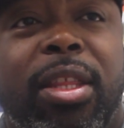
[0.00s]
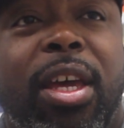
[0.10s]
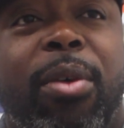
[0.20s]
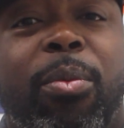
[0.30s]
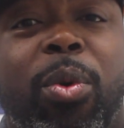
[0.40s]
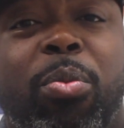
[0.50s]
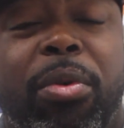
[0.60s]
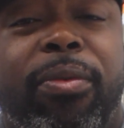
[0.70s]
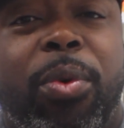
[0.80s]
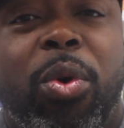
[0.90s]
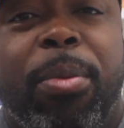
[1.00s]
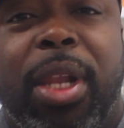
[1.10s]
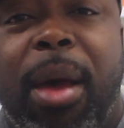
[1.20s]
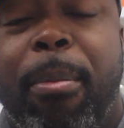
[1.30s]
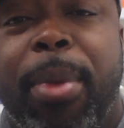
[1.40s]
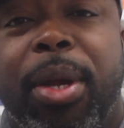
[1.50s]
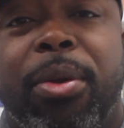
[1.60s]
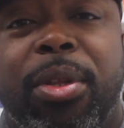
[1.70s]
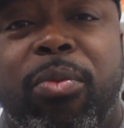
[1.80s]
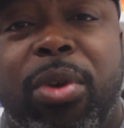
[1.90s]
that will perform a lot
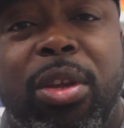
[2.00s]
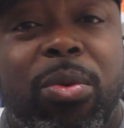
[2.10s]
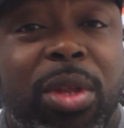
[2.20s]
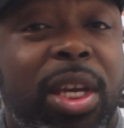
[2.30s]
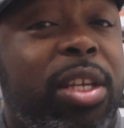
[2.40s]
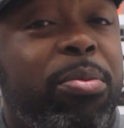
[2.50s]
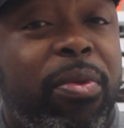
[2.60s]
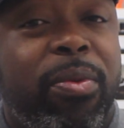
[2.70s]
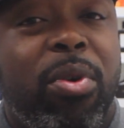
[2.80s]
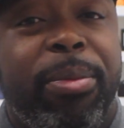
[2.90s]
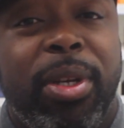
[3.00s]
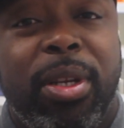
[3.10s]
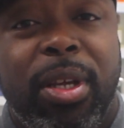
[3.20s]
better than what you think it's performing.